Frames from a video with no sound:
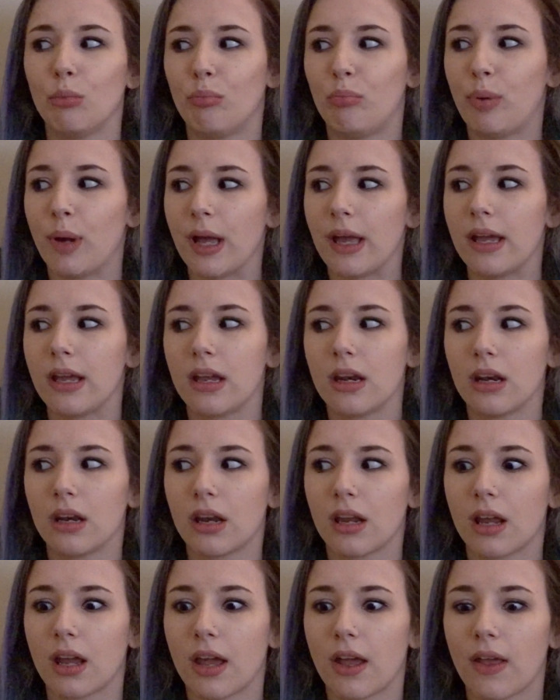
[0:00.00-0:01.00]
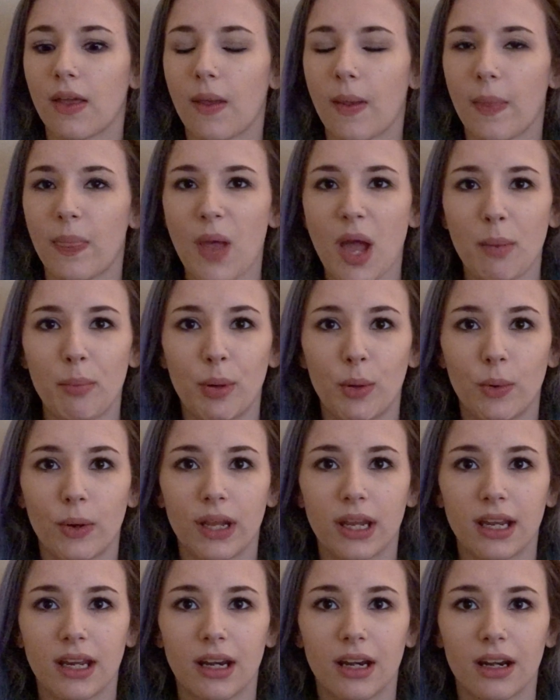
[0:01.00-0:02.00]
But at that
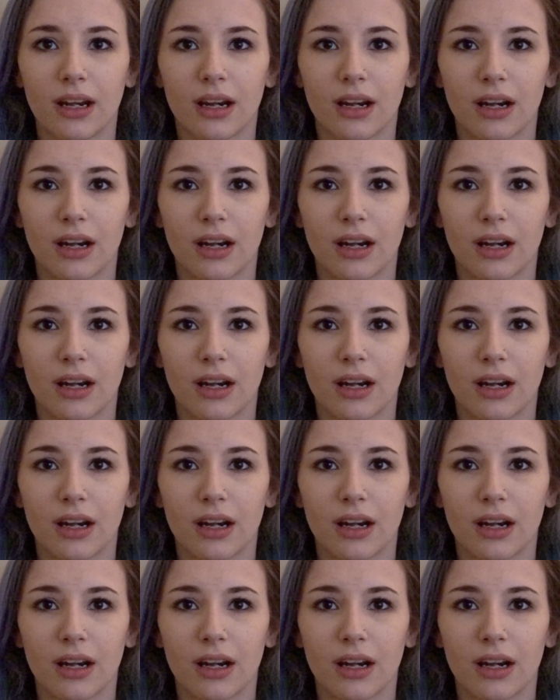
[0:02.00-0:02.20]
point,